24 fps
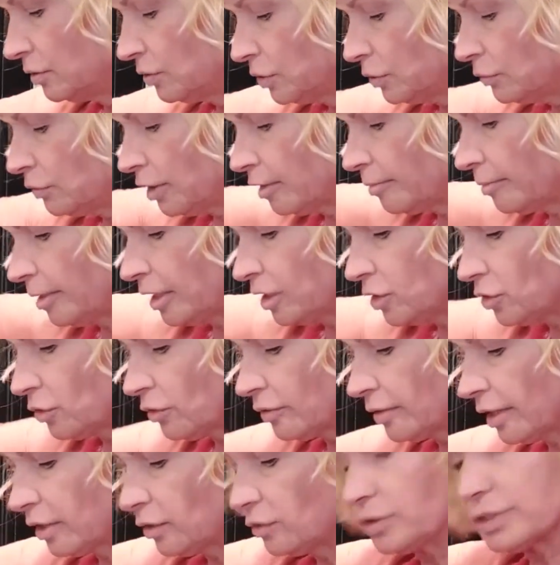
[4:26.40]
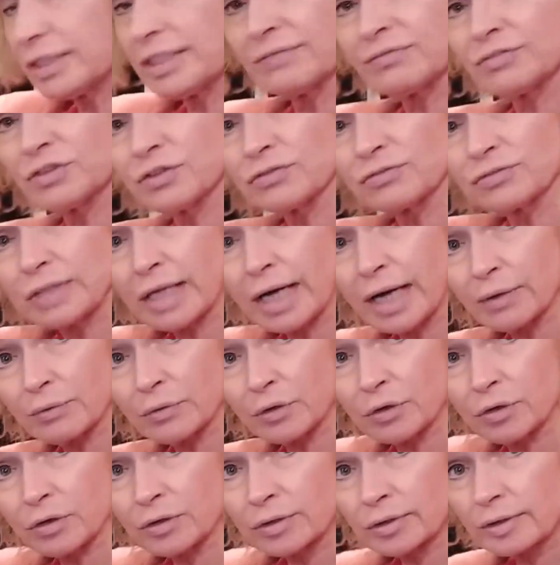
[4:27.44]
you do want to make sure that you sift your
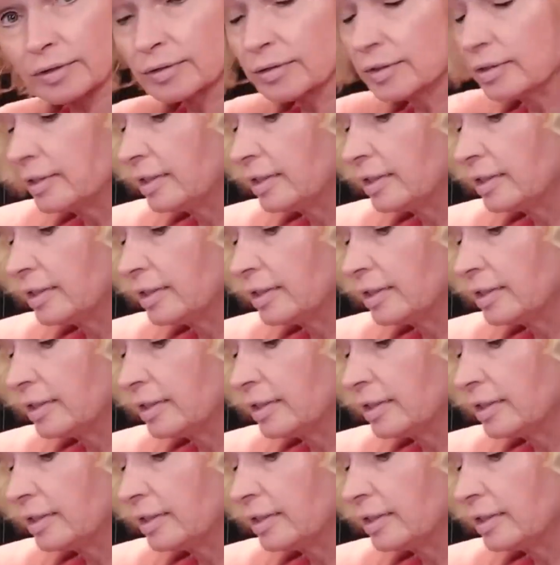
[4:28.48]
flour,